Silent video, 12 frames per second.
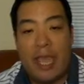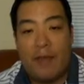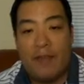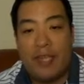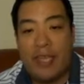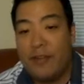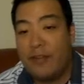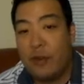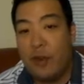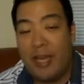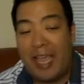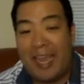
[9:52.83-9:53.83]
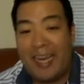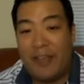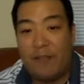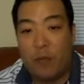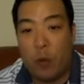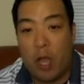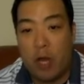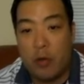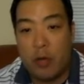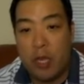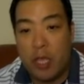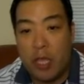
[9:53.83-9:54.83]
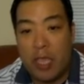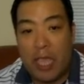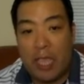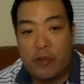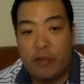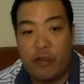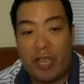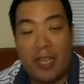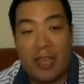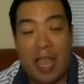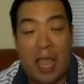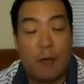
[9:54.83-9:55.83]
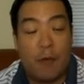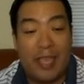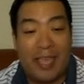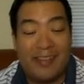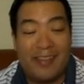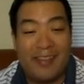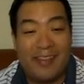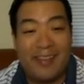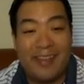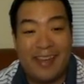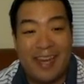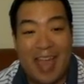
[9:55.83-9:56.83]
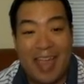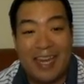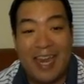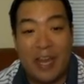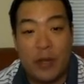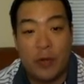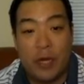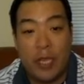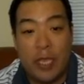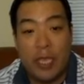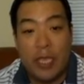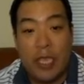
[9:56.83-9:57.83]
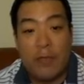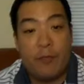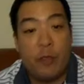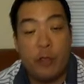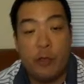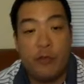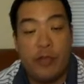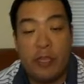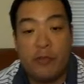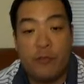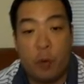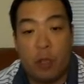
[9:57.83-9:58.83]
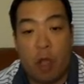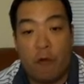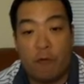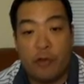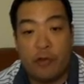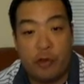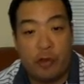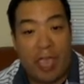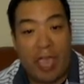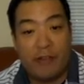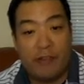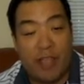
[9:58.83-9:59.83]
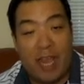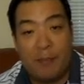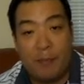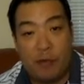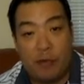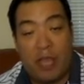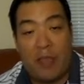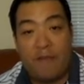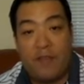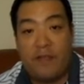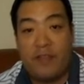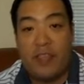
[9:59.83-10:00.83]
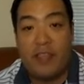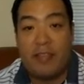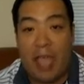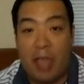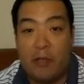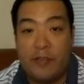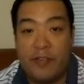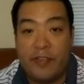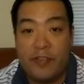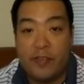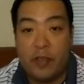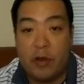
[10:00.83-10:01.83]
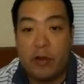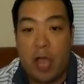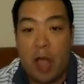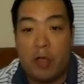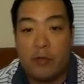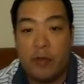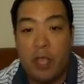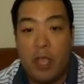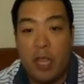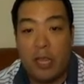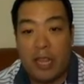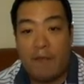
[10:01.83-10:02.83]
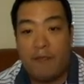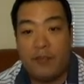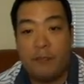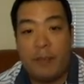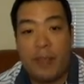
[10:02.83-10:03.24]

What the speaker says: Kevin Kisner at $8,400, and Shane Lowry at $6,900. If you use these 4 golfers in your cash lineup, you still have $15,600 left to